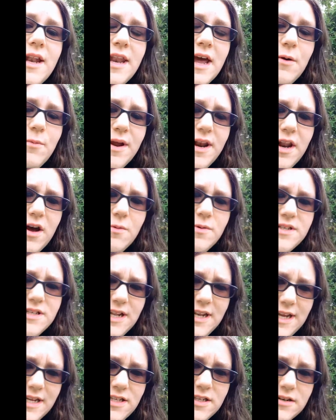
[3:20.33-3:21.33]
Now when I was
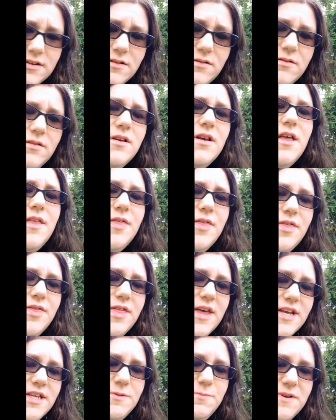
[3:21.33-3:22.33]
little,
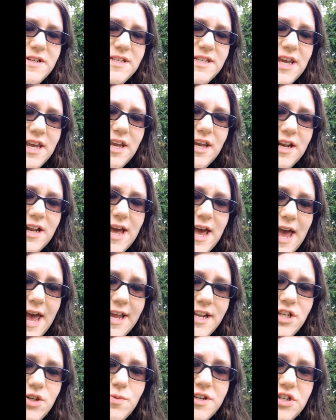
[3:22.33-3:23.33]
this particular
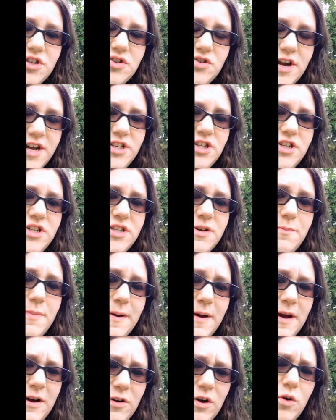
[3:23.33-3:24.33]
hedge, which stretches
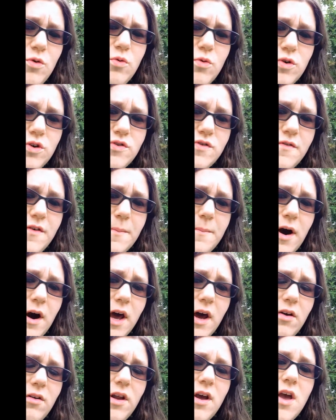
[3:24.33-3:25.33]
about a 1/4
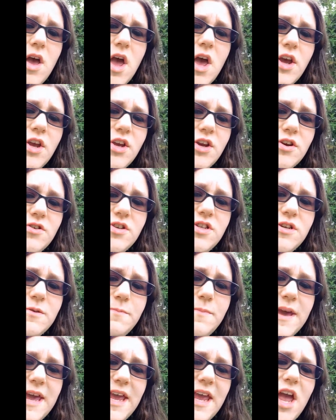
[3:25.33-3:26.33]
mile, used to
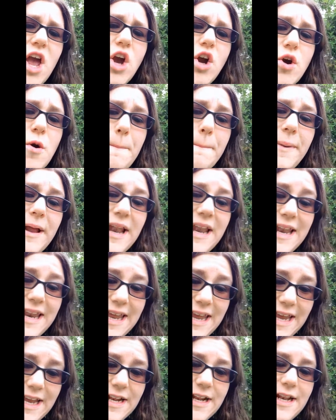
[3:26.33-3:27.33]
be
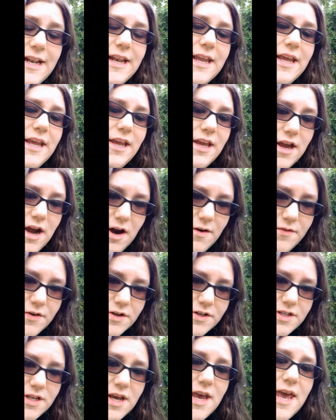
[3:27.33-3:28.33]
completely
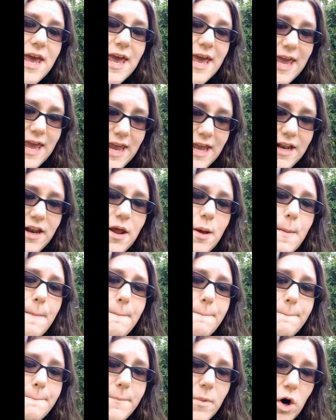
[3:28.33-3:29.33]
covered in
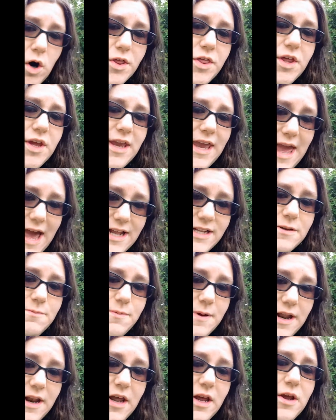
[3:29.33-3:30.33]
moth
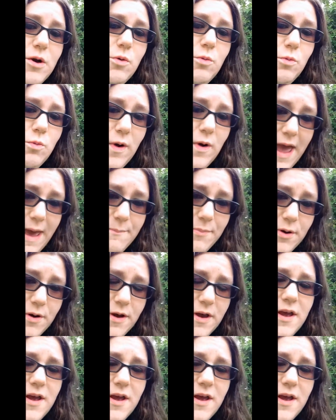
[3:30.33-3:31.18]
caterpillar web.